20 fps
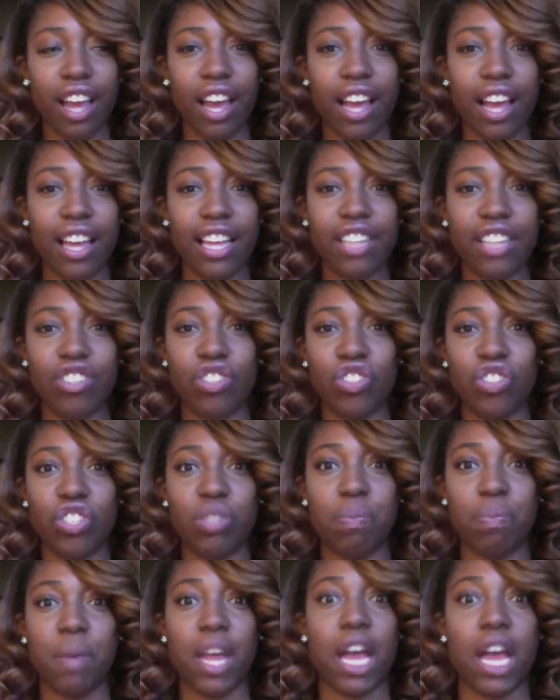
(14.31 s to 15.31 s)
it's
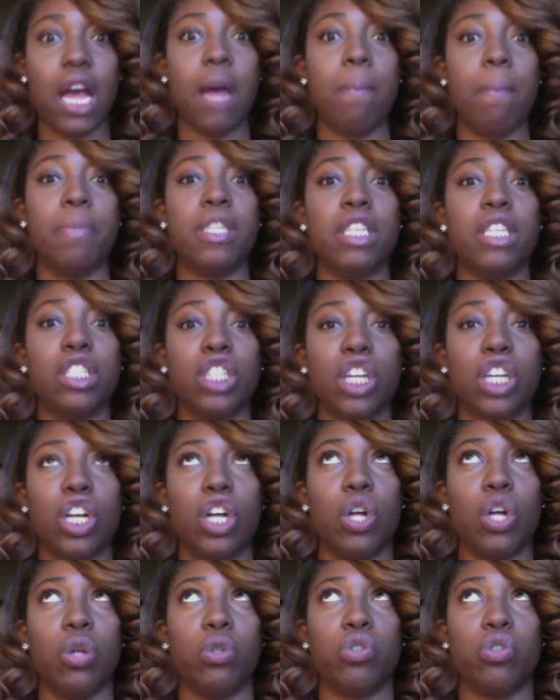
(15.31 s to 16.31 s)
just become such a
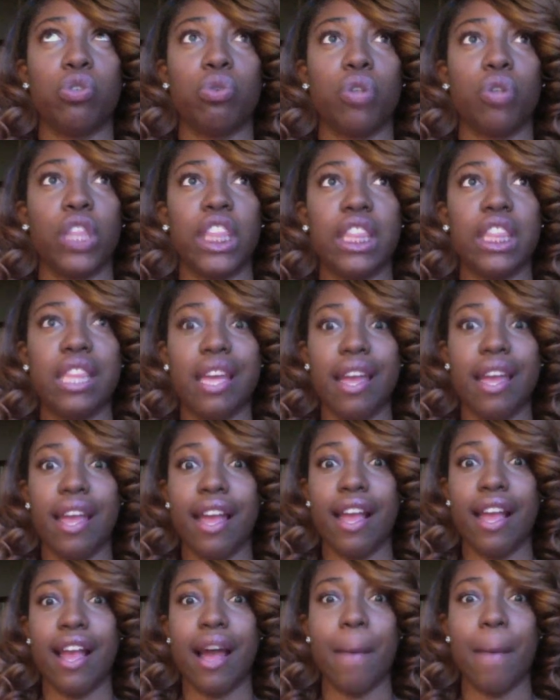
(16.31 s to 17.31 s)
cultural
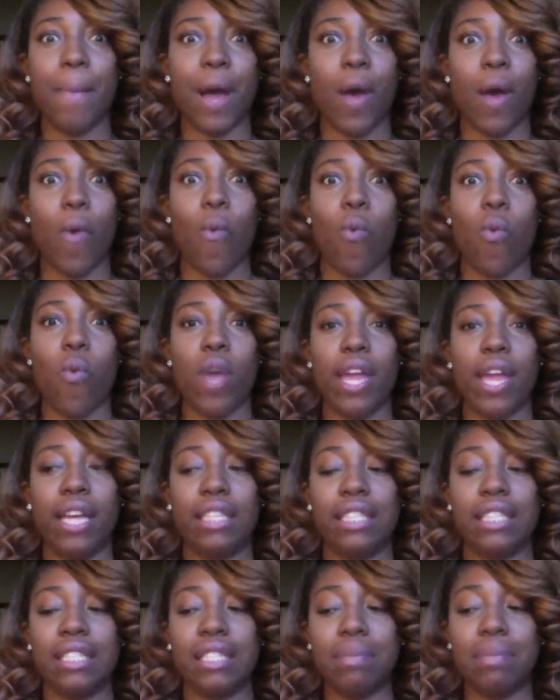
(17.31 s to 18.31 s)
thing about wigs,
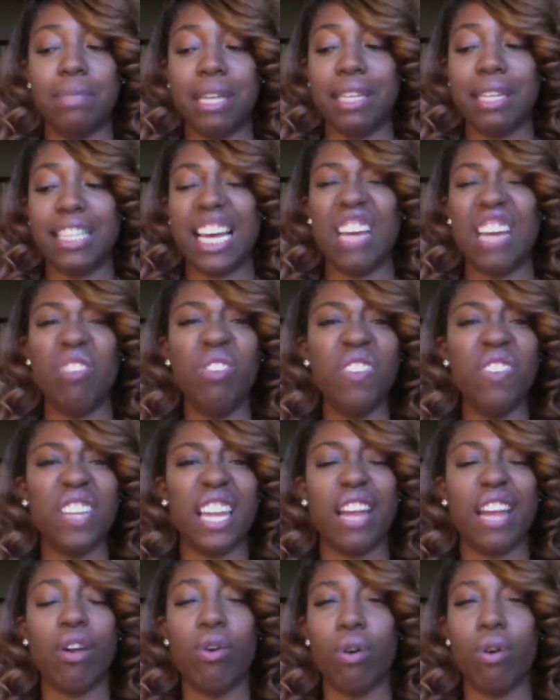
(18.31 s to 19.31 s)
and sometimes I don't even
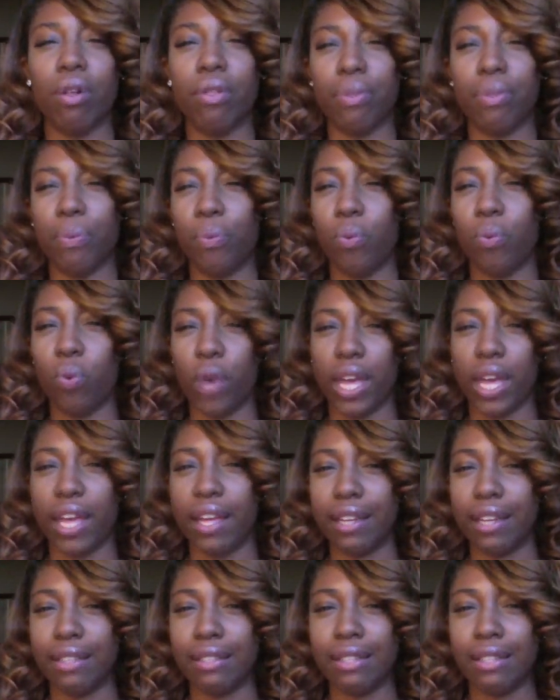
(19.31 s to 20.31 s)
like calling them
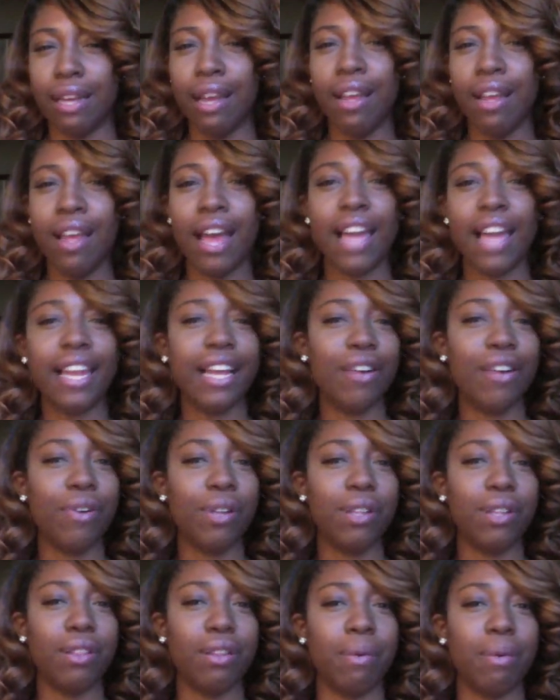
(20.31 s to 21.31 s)
wigs. I like
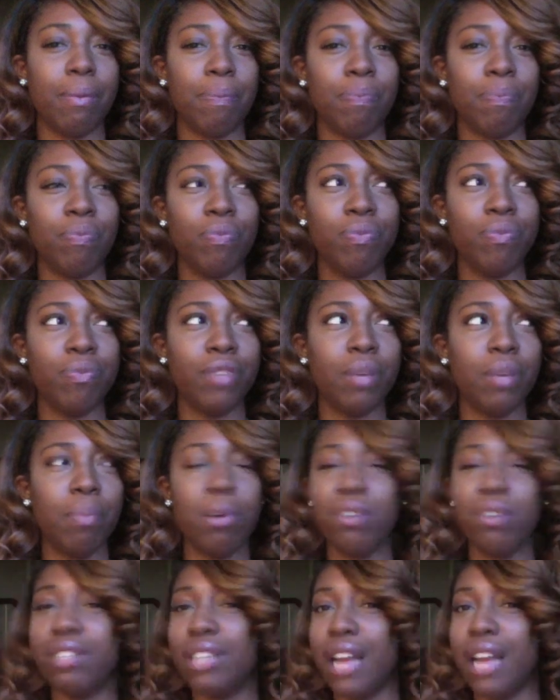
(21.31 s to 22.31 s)
calling them
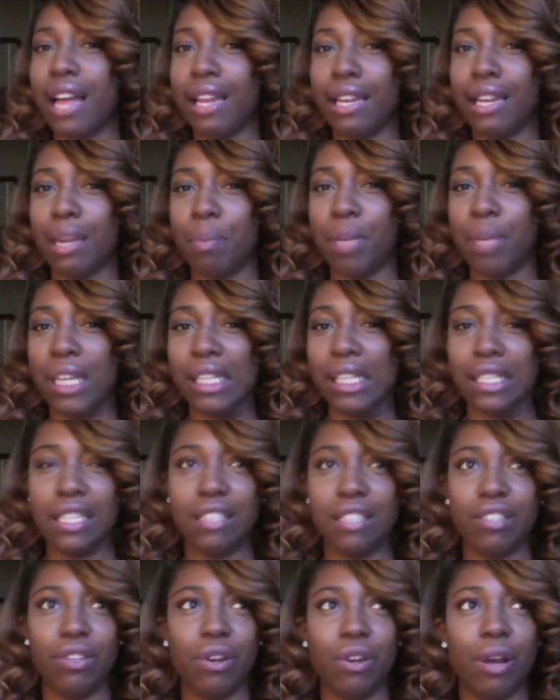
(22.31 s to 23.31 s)
personality
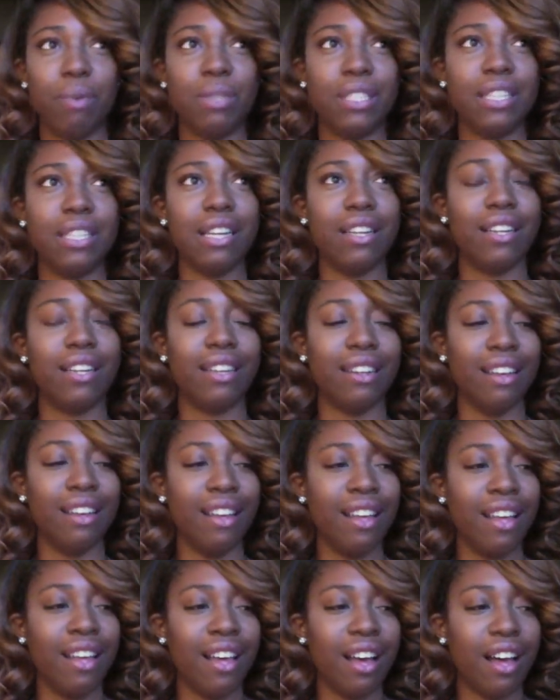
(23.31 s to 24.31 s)
pieces. I was telling,
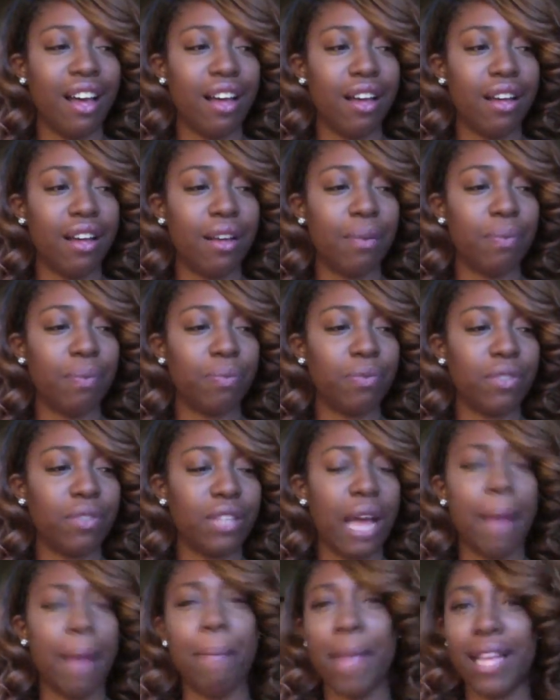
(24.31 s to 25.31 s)
I
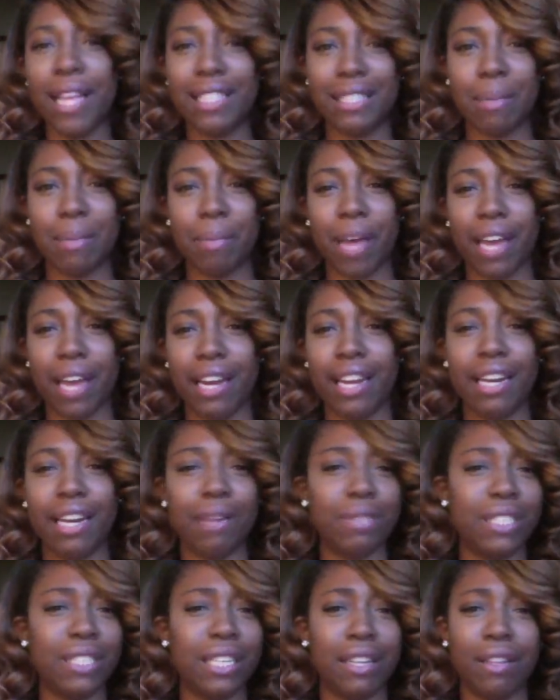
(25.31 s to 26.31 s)
met somebody and I
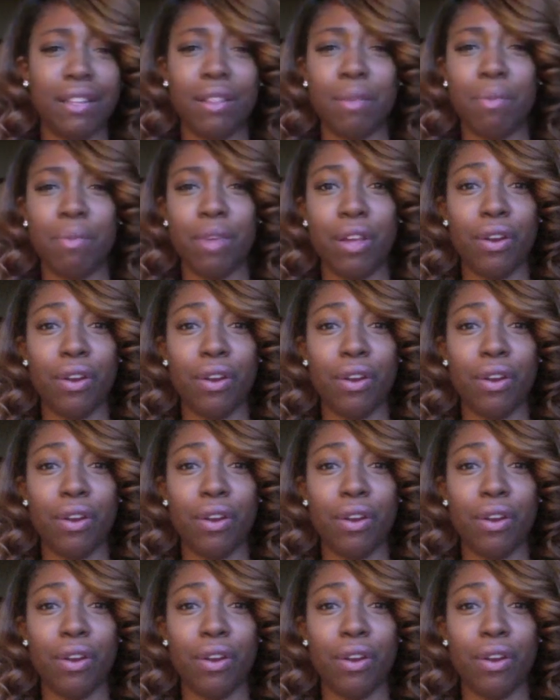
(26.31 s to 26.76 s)
was telling them,